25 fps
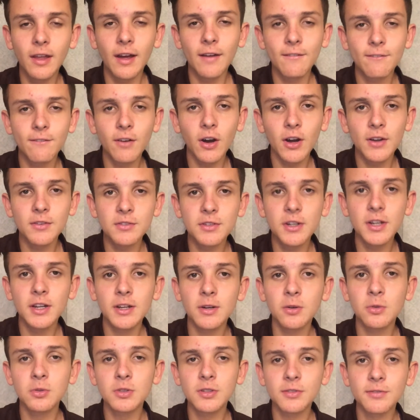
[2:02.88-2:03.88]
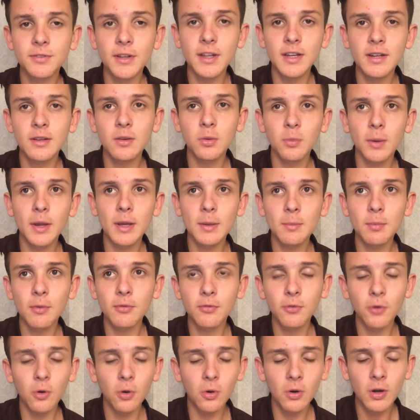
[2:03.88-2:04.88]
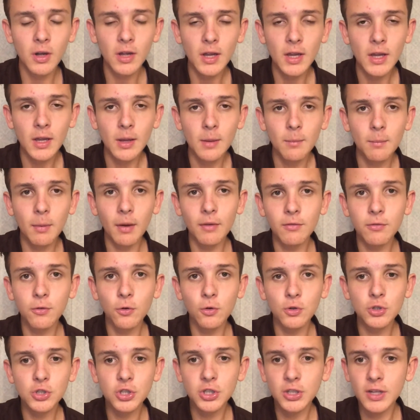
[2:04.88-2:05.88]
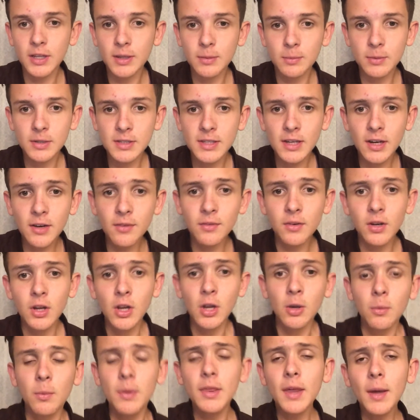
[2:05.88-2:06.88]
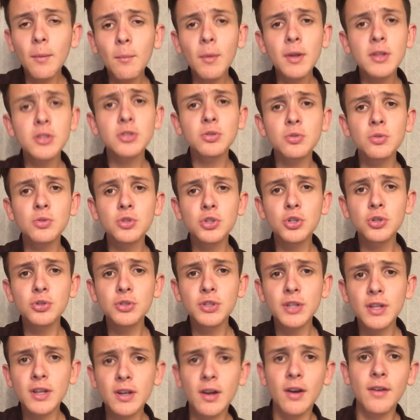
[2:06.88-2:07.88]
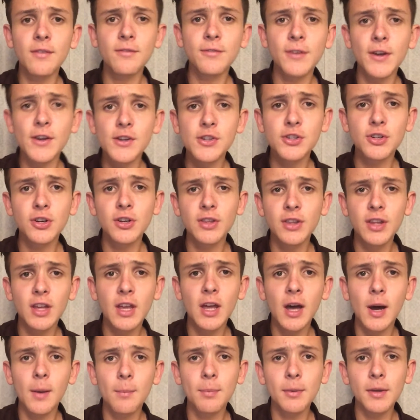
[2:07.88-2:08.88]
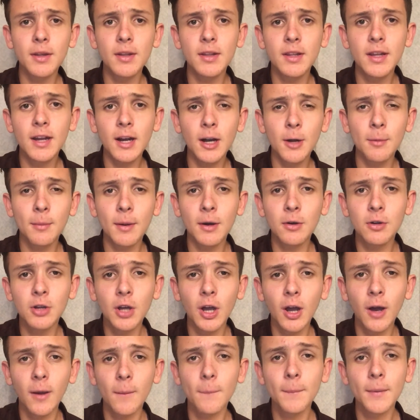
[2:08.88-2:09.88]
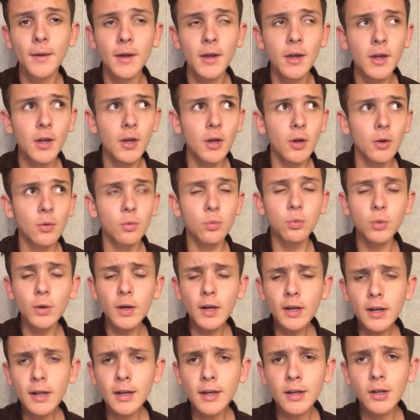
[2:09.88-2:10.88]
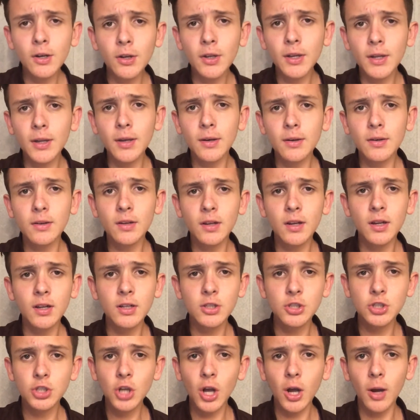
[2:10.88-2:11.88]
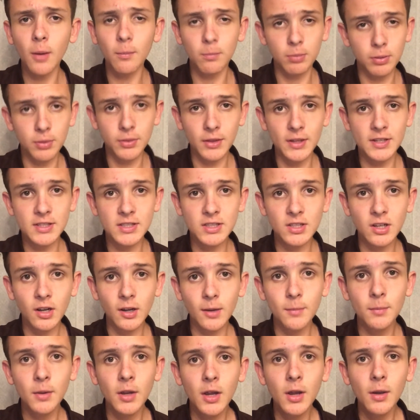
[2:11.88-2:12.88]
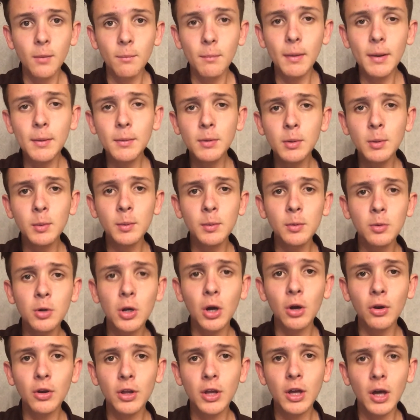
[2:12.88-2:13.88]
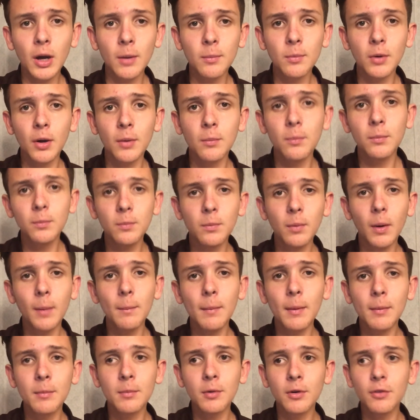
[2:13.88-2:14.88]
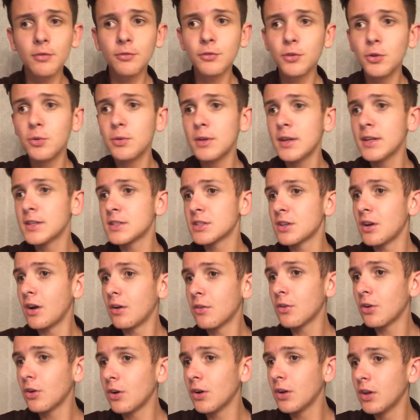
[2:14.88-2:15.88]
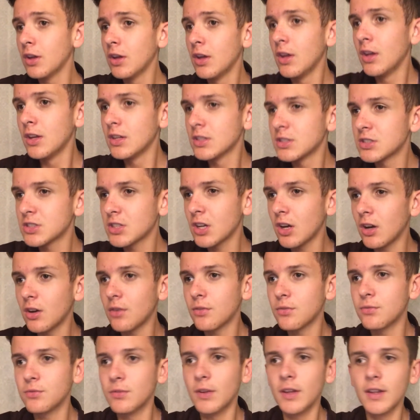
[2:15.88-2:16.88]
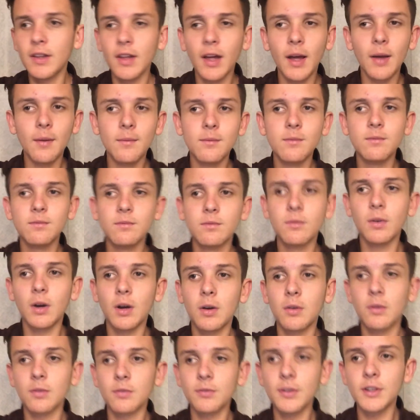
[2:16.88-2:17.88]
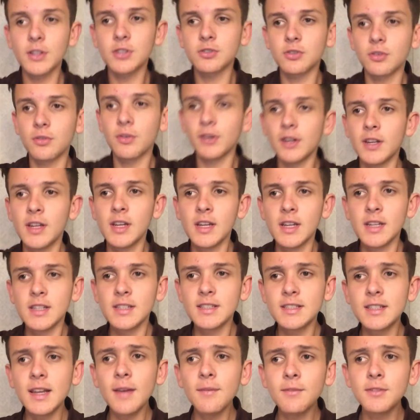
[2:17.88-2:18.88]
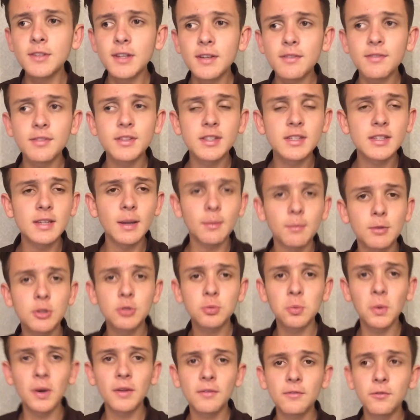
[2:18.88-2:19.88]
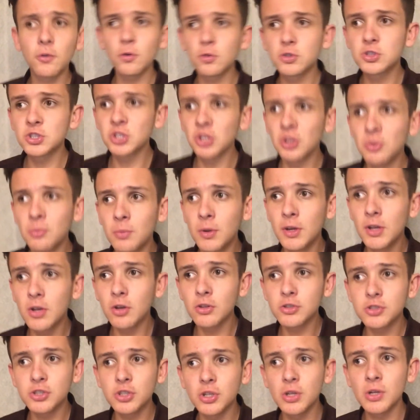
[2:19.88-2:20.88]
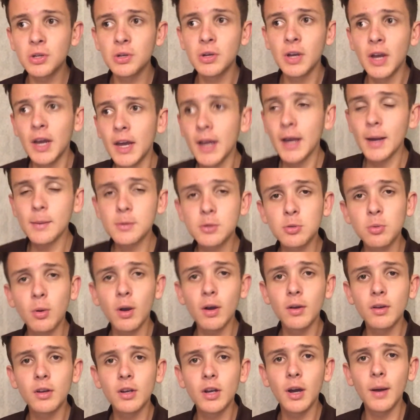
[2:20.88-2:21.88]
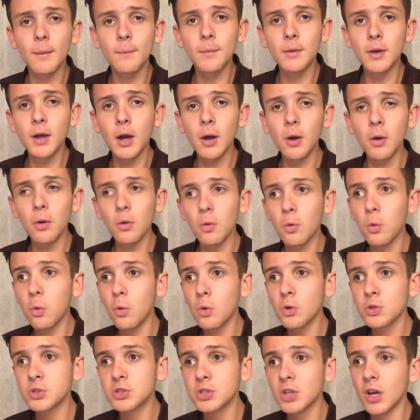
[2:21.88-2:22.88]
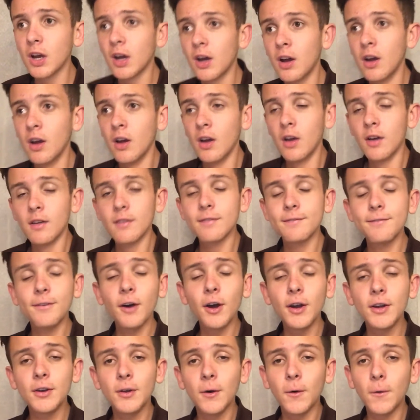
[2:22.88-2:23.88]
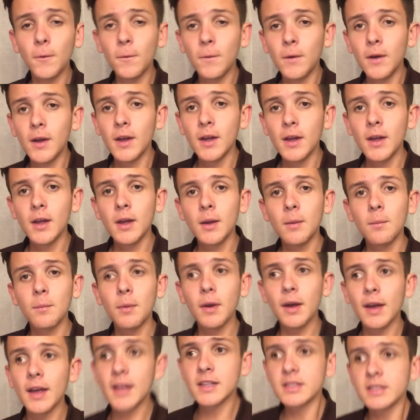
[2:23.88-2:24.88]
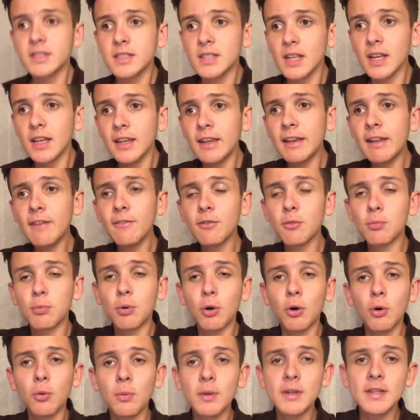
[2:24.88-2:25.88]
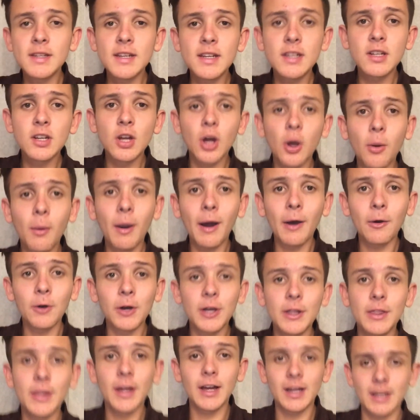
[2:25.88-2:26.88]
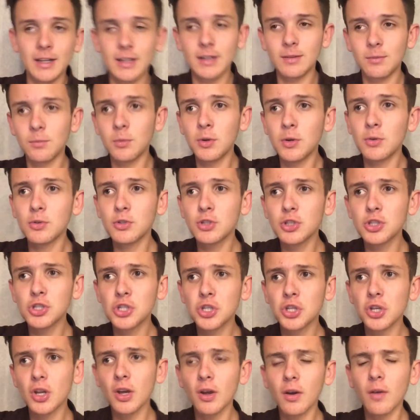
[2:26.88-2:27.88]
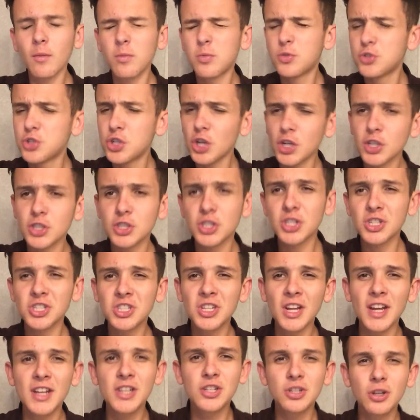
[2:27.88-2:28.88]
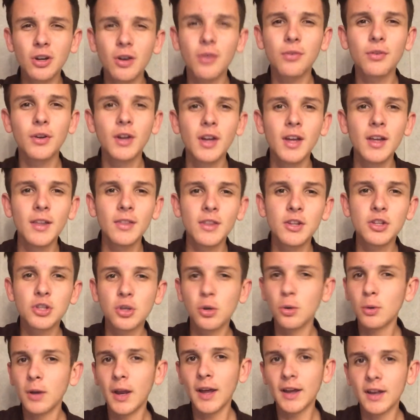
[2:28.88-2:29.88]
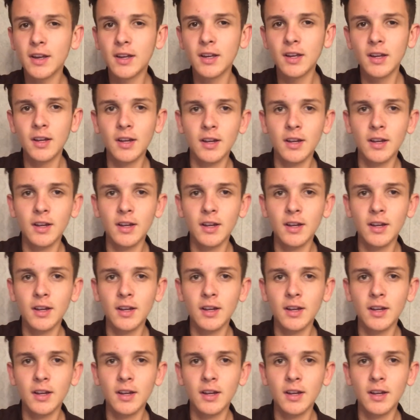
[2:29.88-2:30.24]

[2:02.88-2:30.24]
their 5-0 defeat the week before, but unfortunately we didn't. We then went to a Tuesday night fixture in the Carabao Cup. Really looking sharp this time. Maybe we will go on a cup run. I remember a few years ago I got scarf of it, fixture of it. 17th December 2014, we got to Capital One Cup quarter final against Liverpool. We did go out in that, and we were just a stage off the two-leg